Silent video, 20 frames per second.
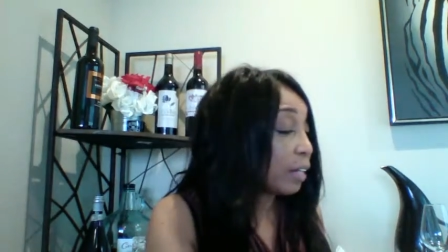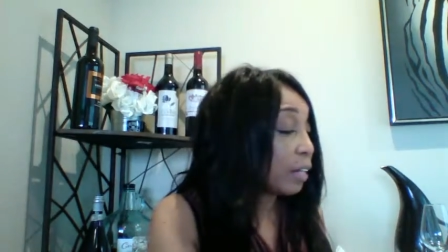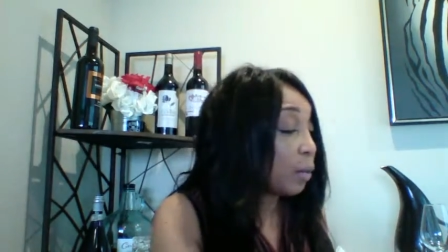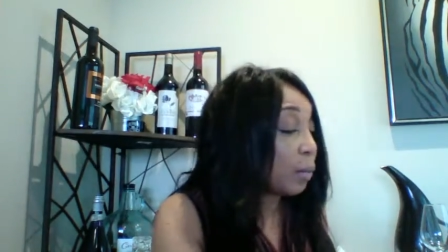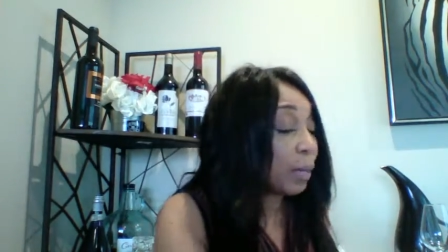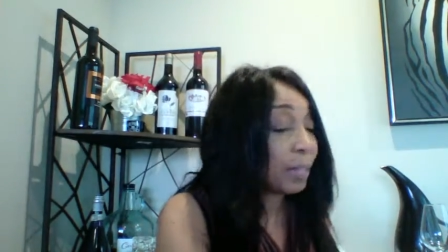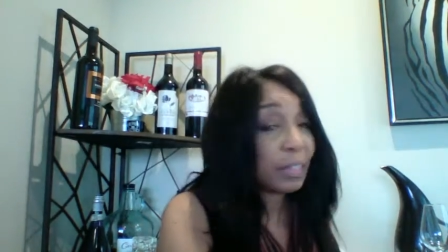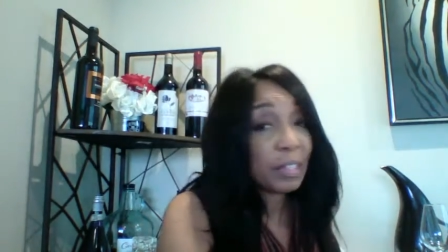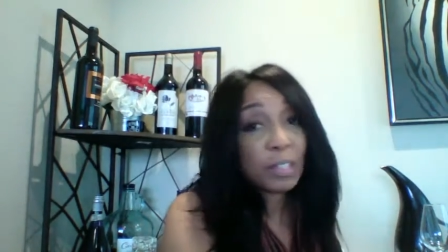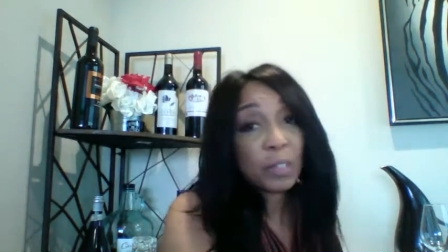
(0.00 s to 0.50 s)
Now
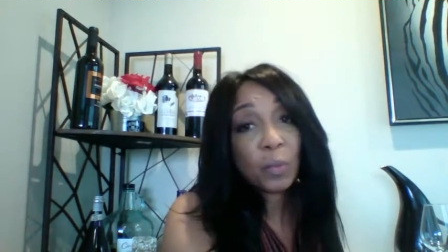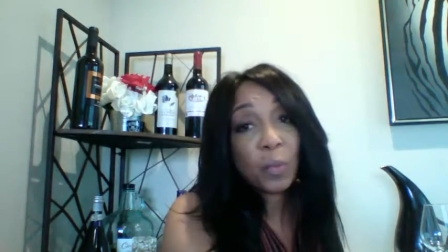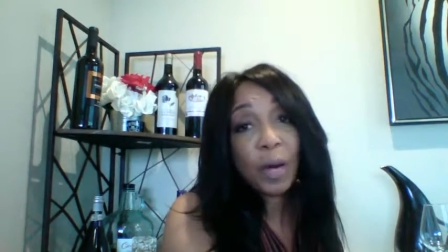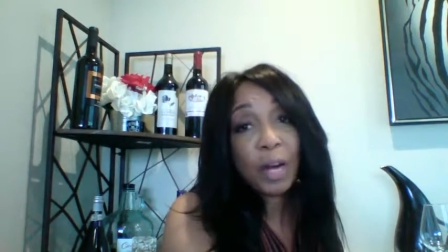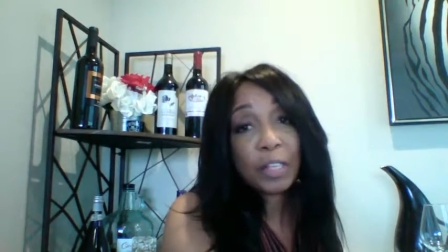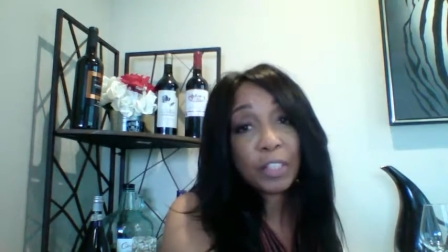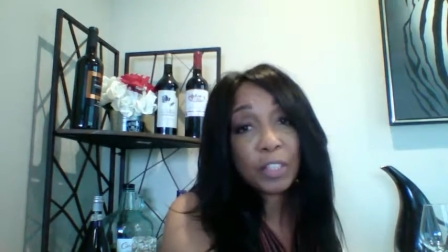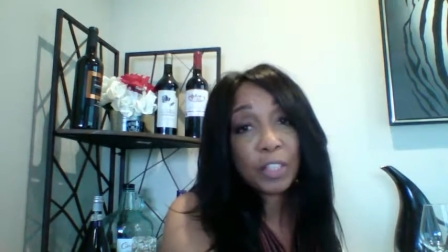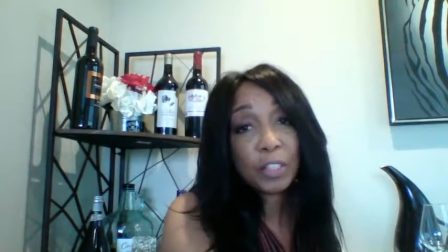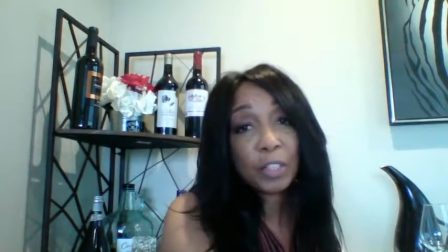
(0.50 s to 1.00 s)
what this
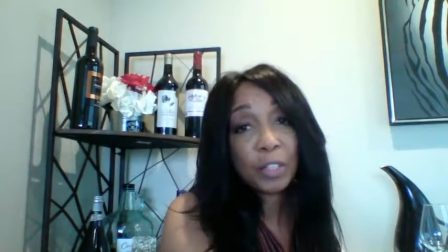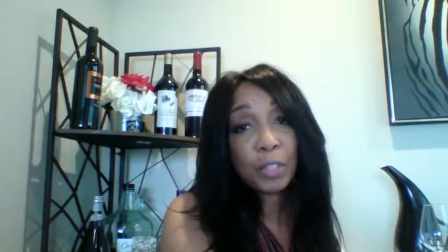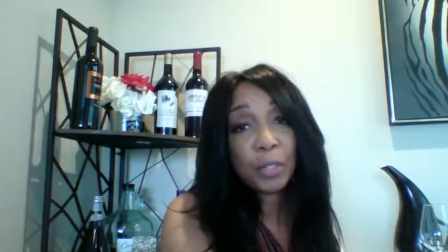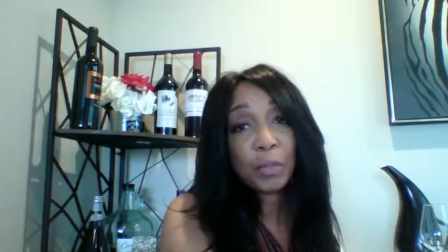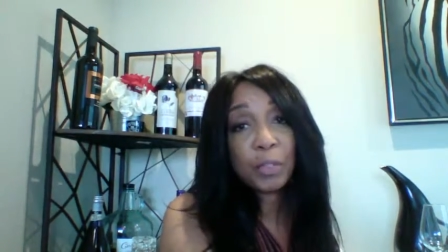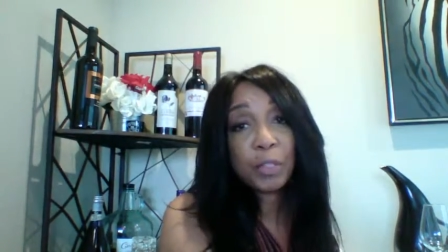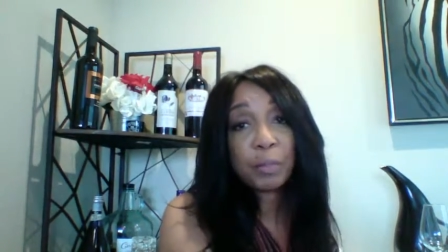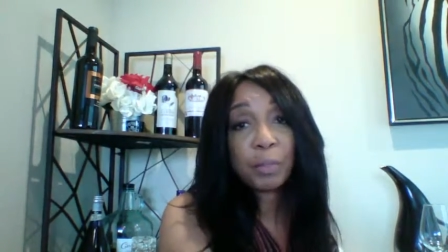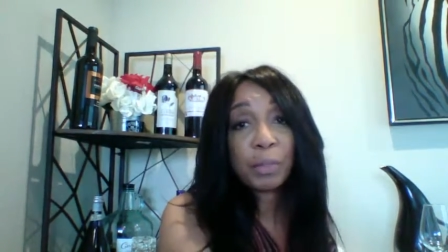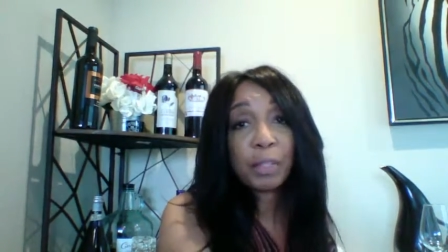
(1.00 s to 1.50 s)
wine should
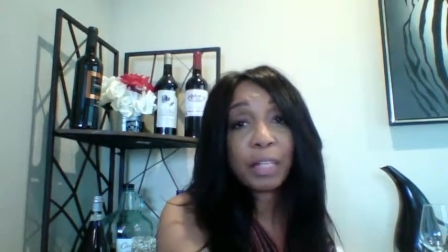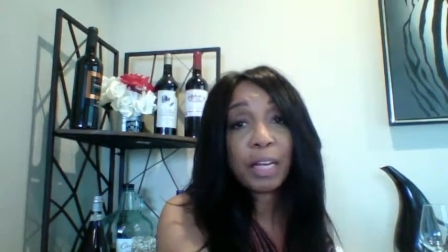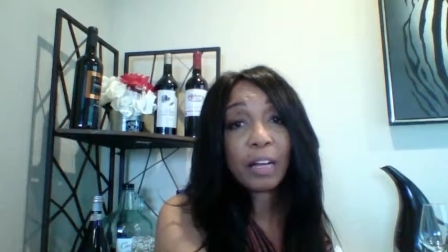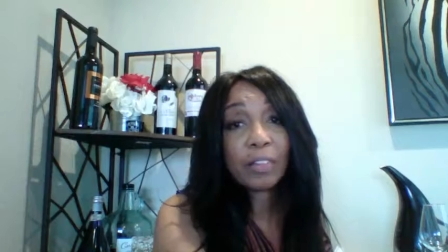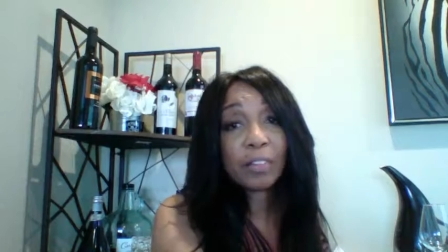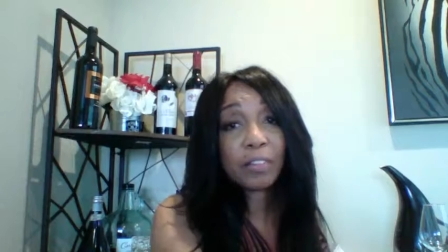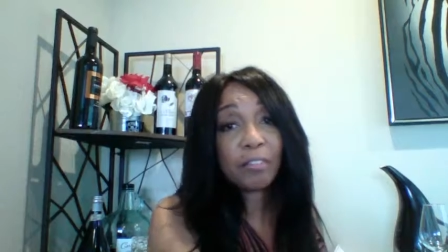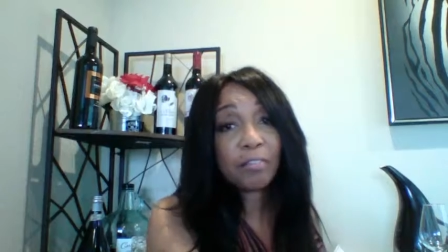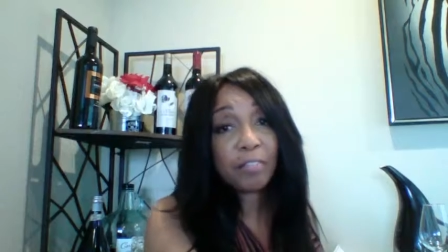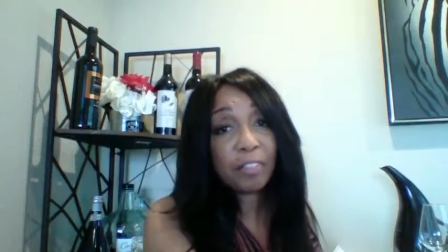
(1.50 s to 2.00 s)
do is bring
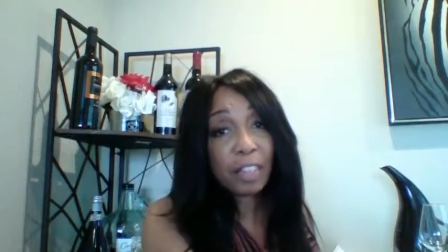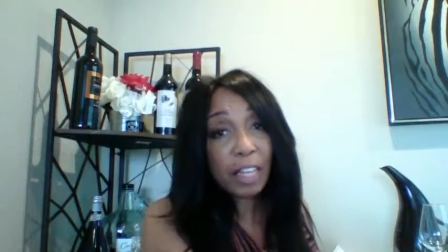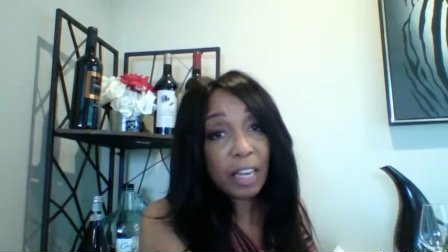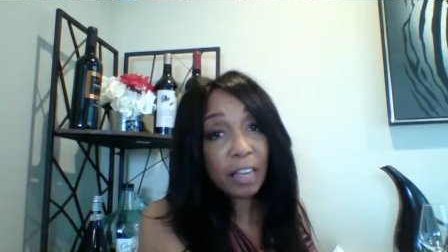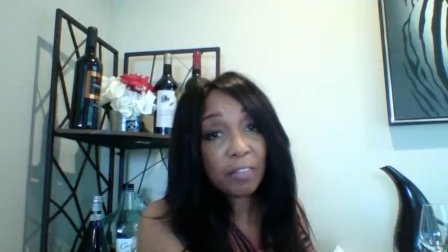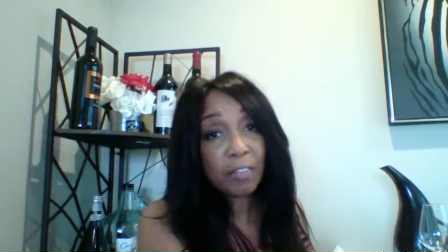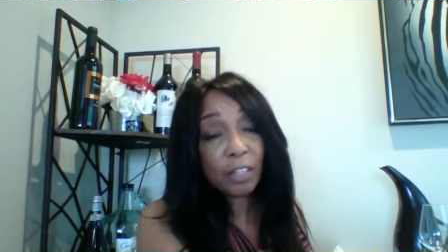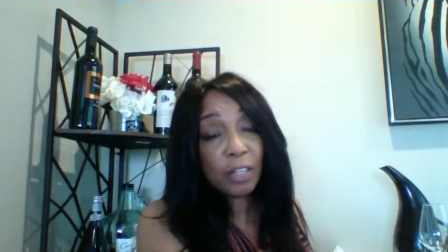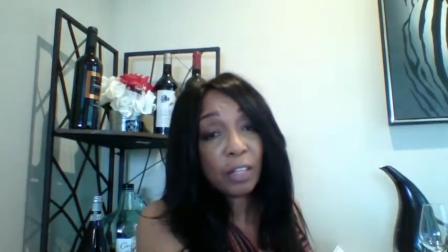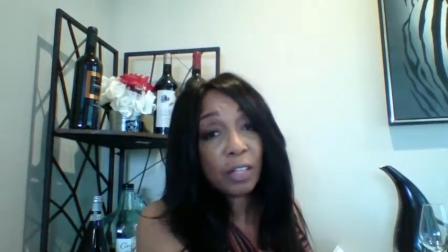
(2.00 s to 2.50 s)
out the
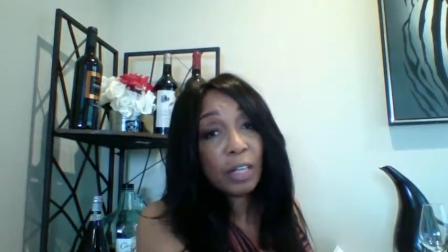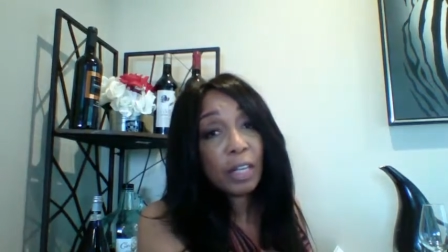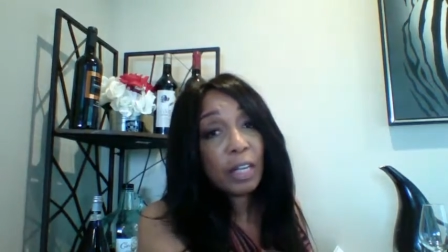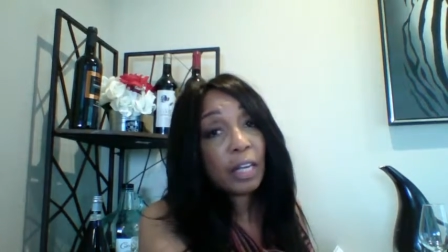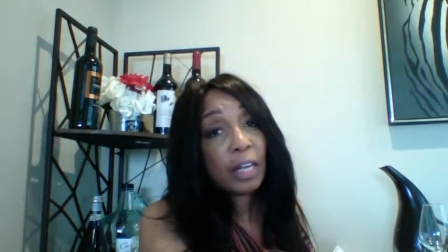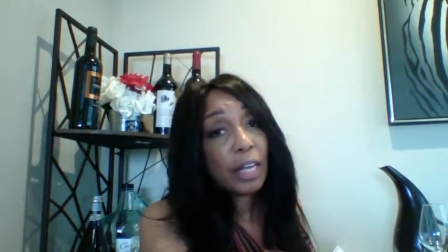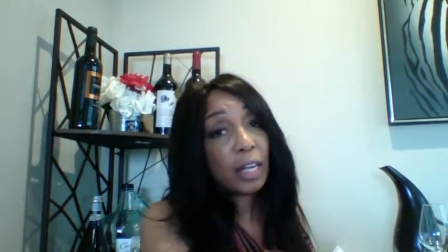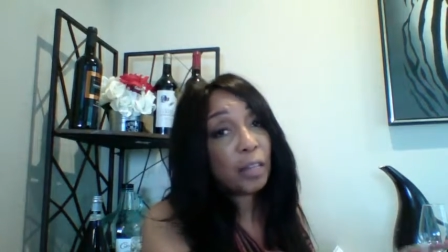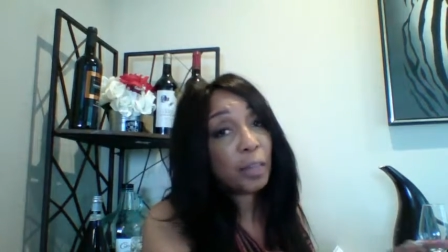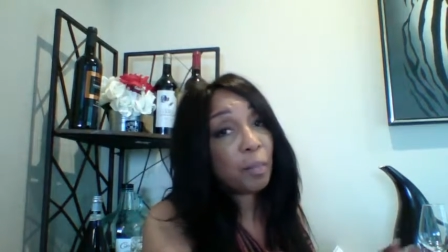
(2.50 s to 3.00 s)
flavor
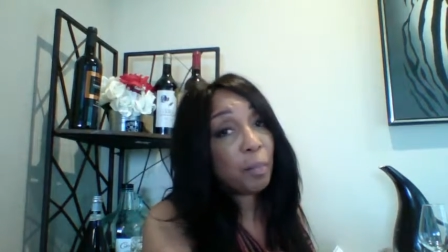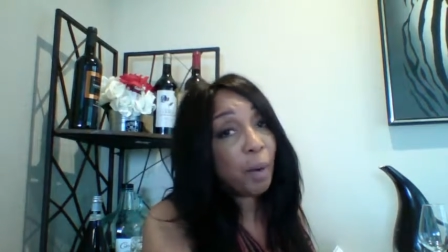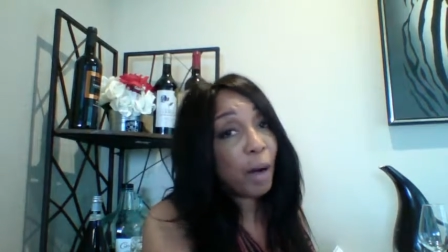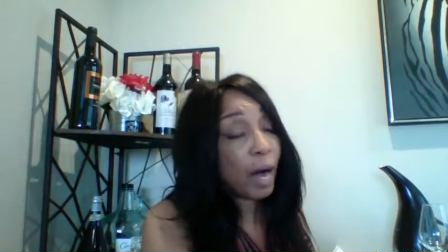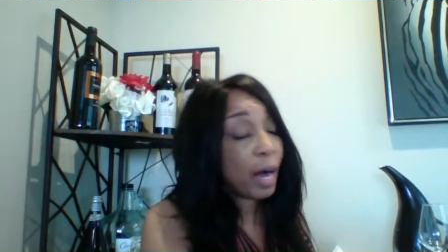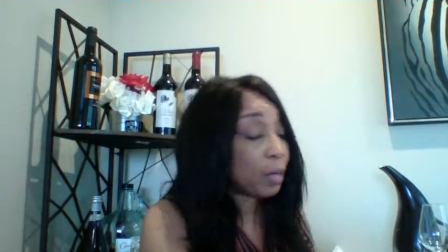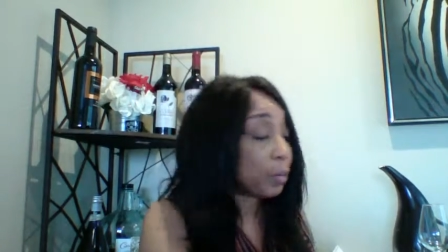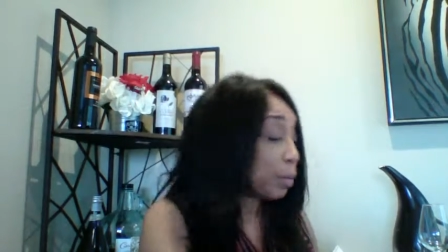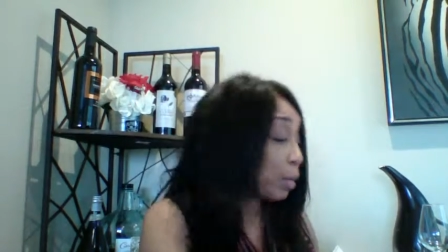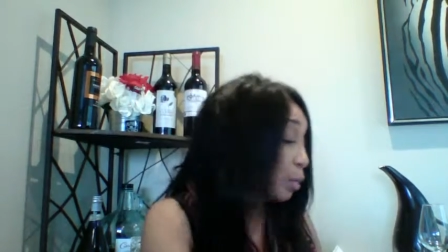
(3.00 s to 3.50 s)
in the
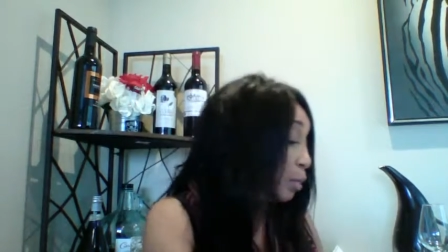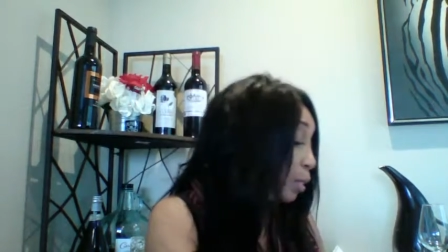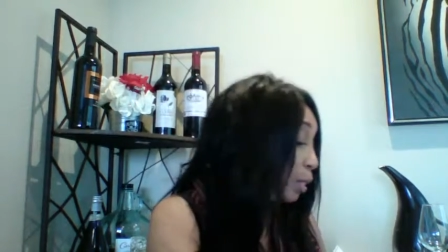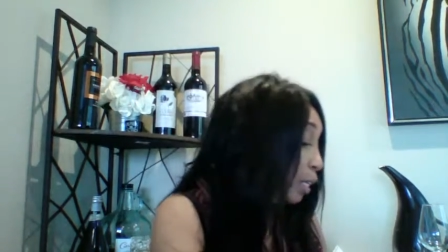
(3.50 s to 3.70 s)
pot roast,